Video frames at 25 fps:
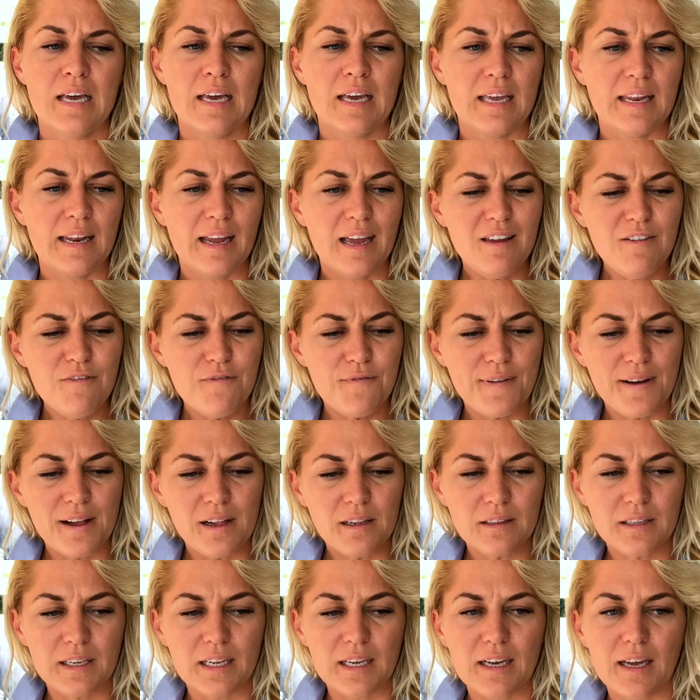And I
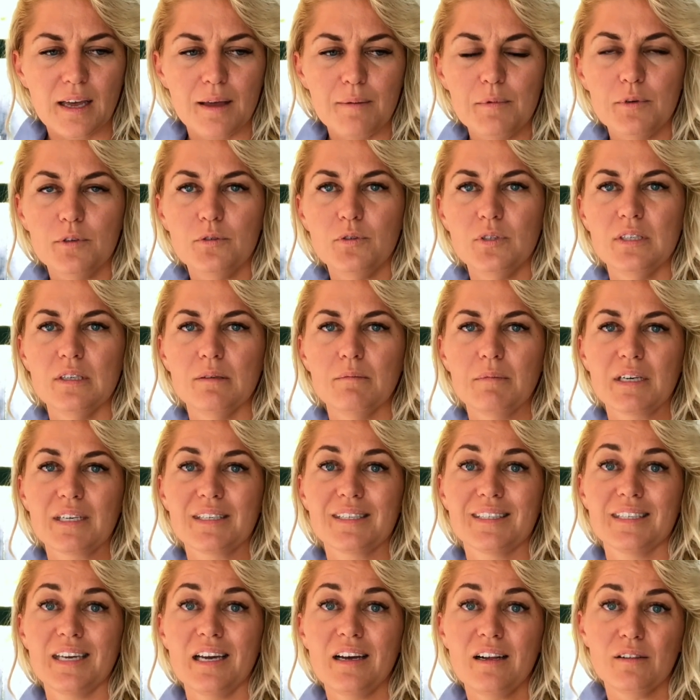felt like I'm losing
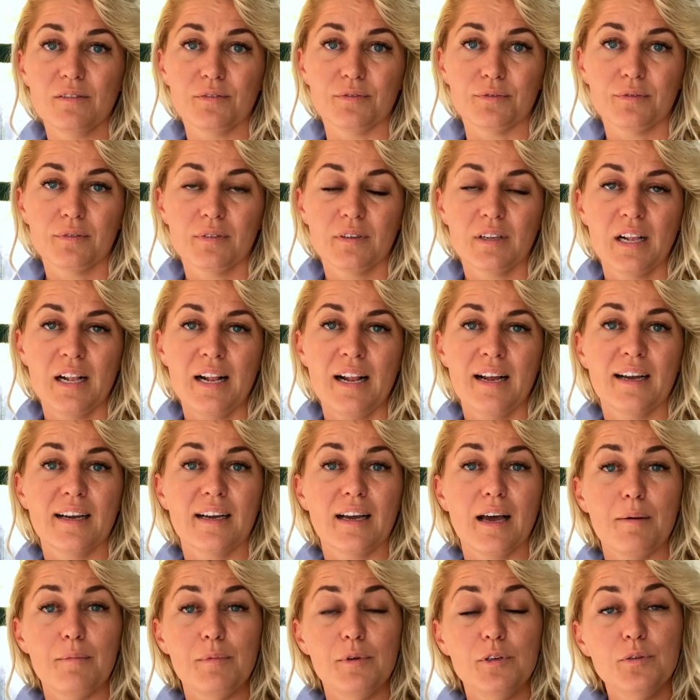myself, like
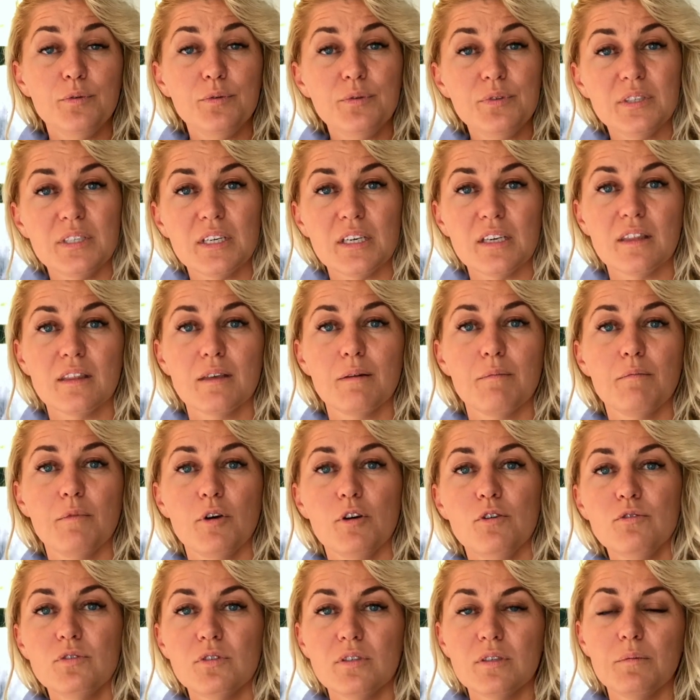I'm losing the
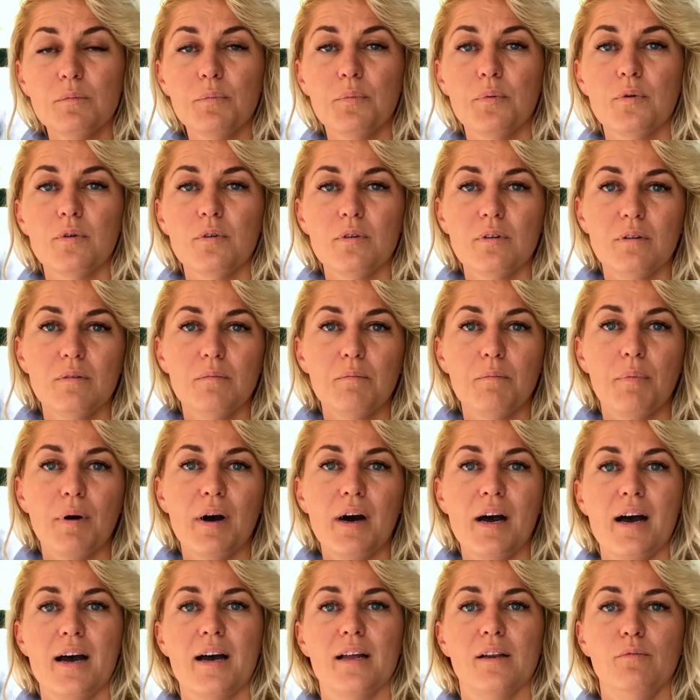most important
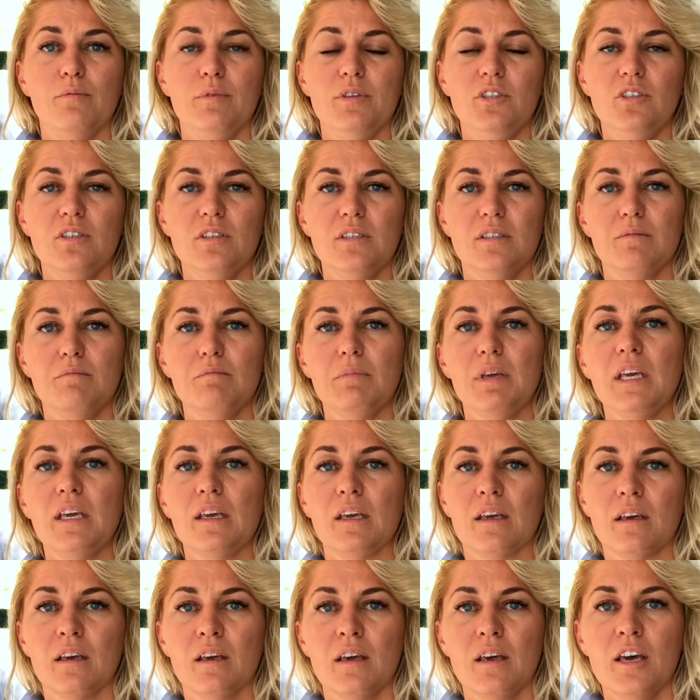part, which is
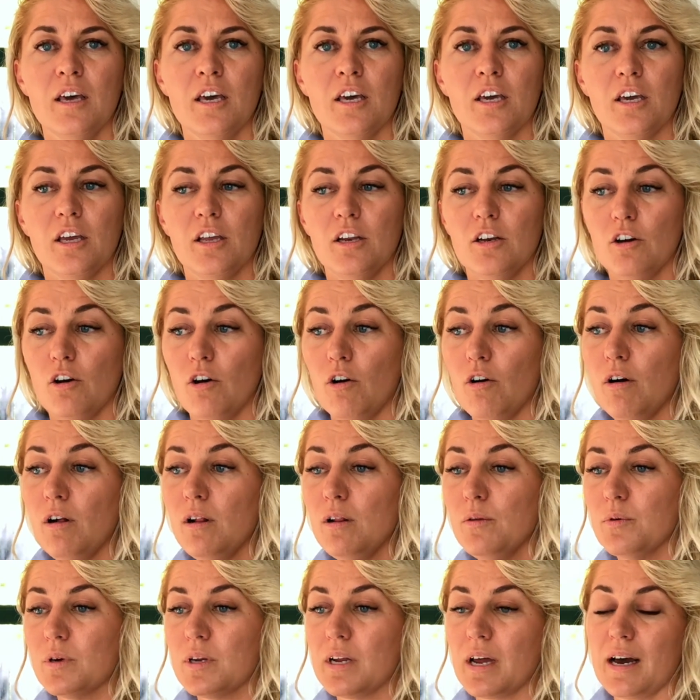me, in
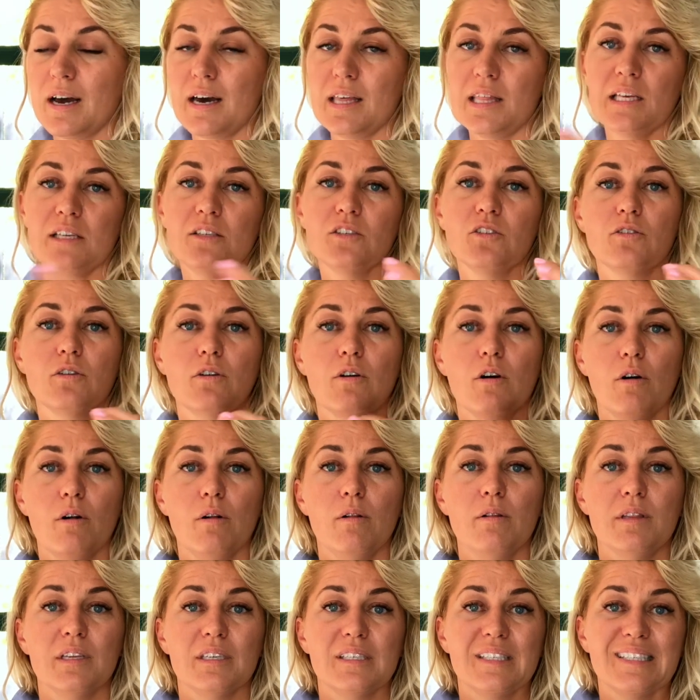all what others
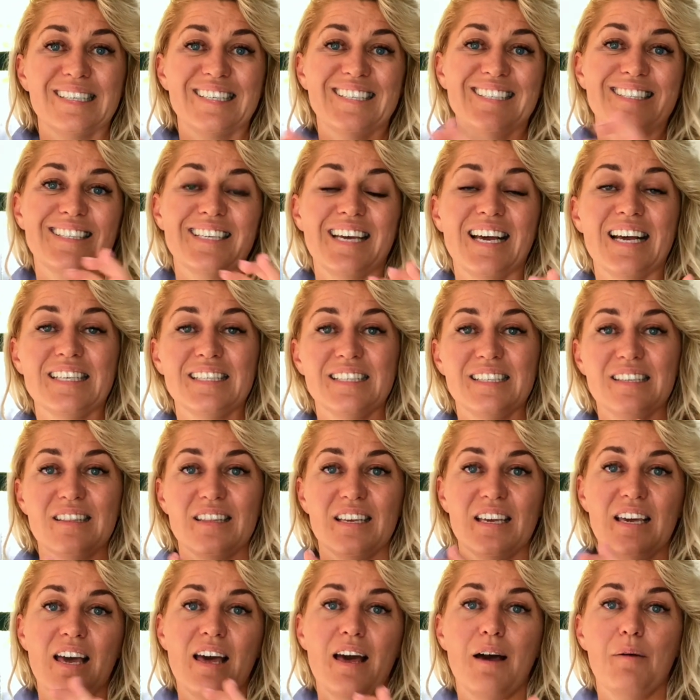call the success and
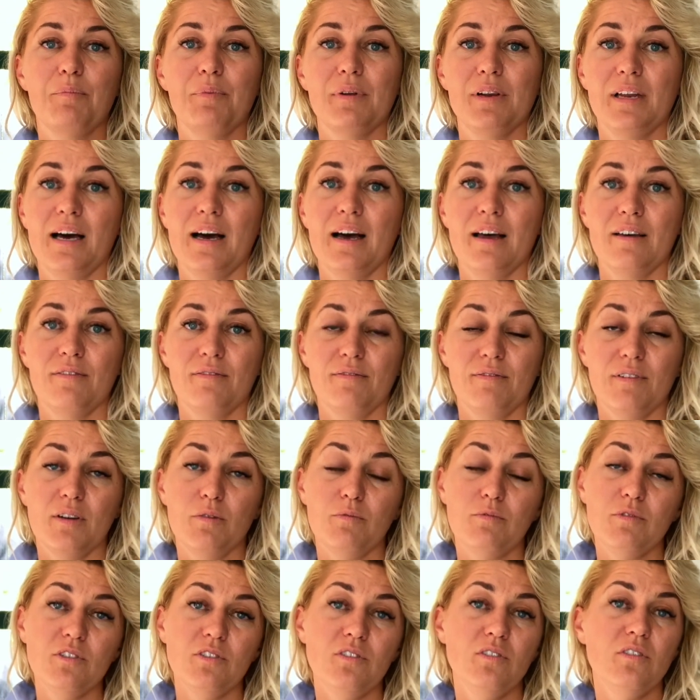the happy life.
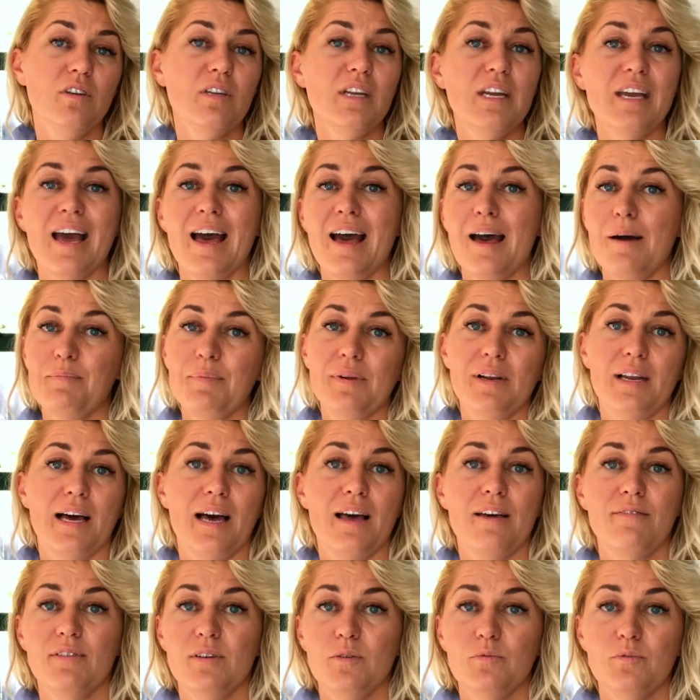It was not a happy
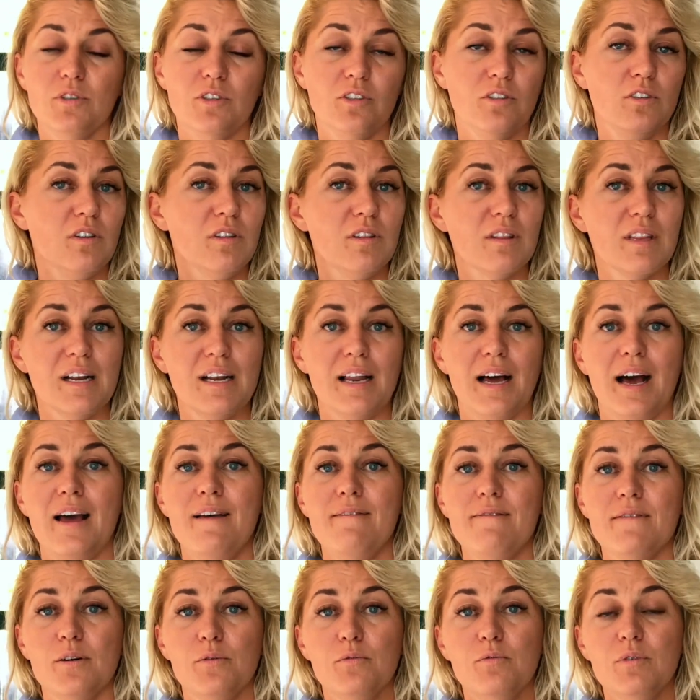life, it was not the
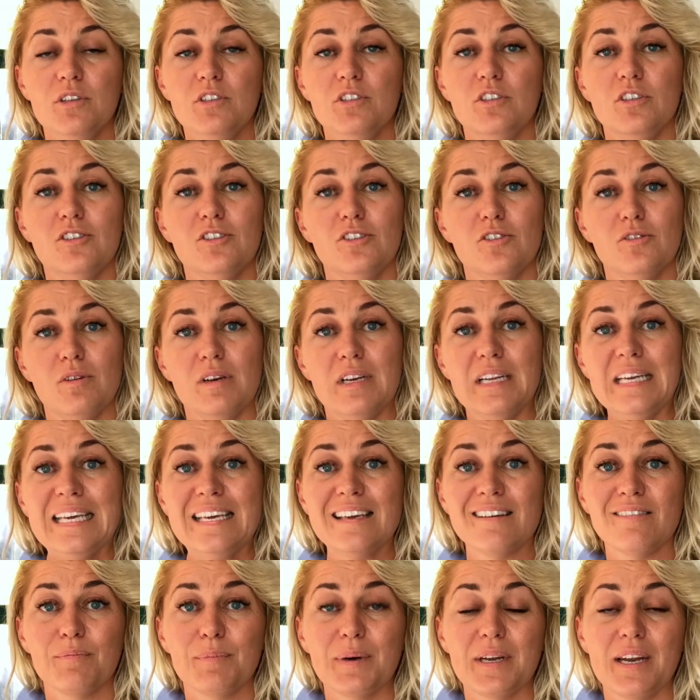life I wanted to
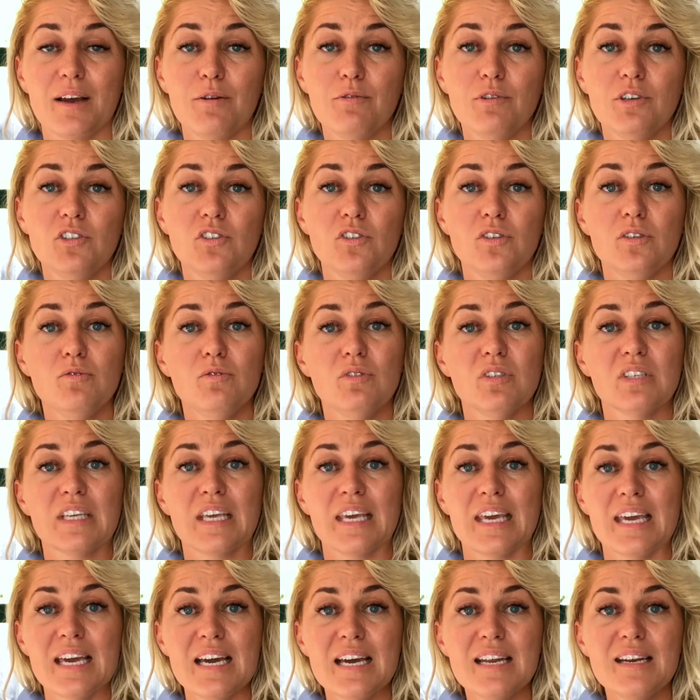live, but I was so
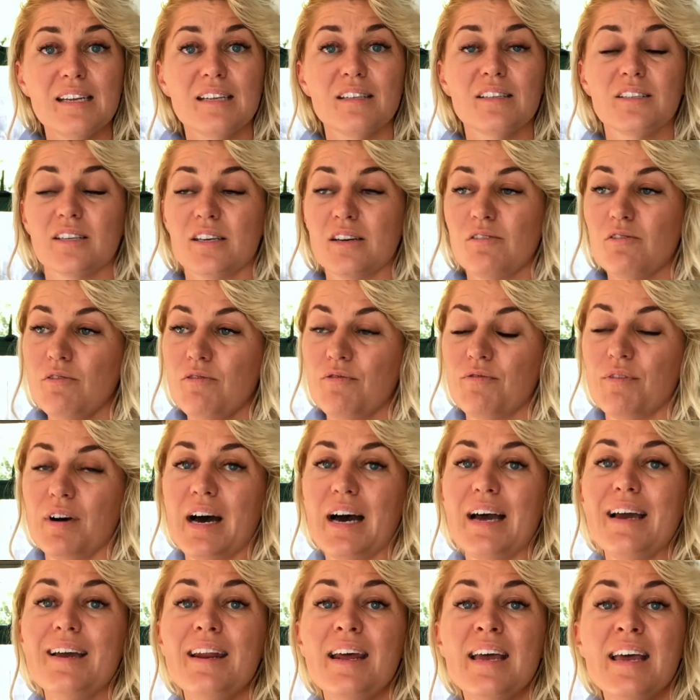scared and
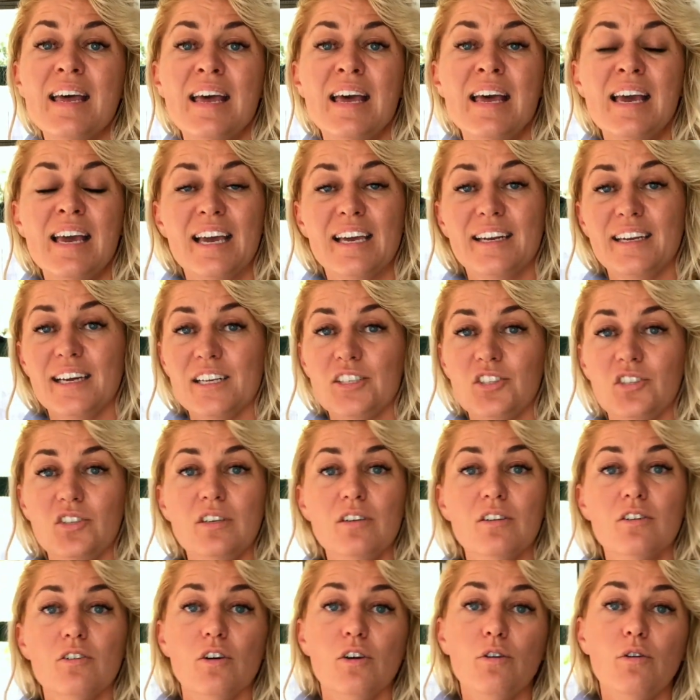terrified, and I
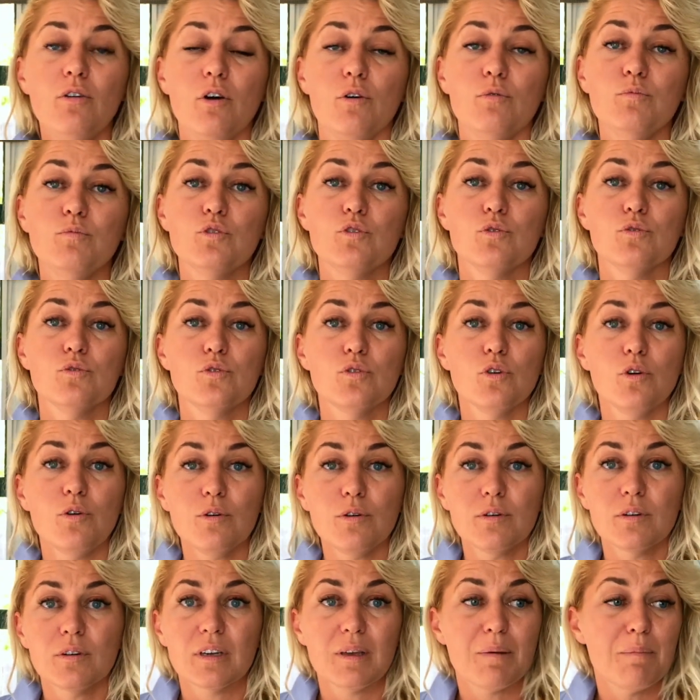didn't know whom to
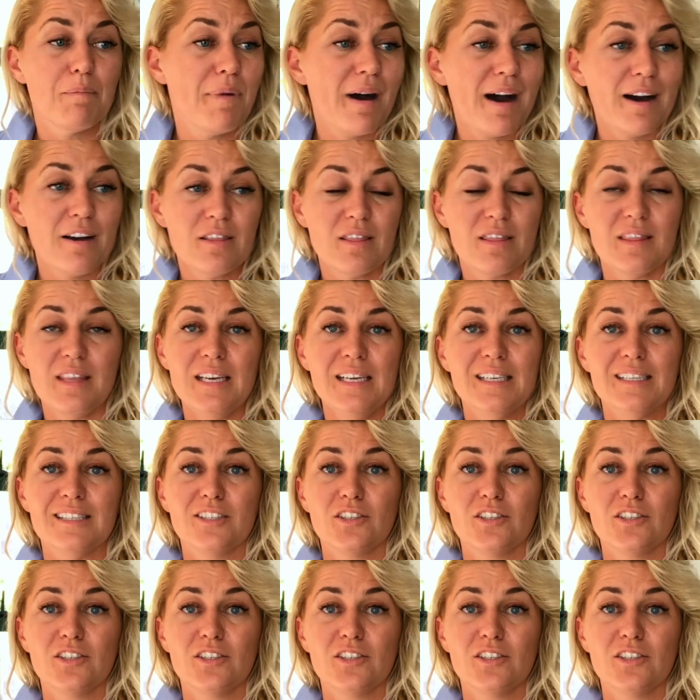talk about this.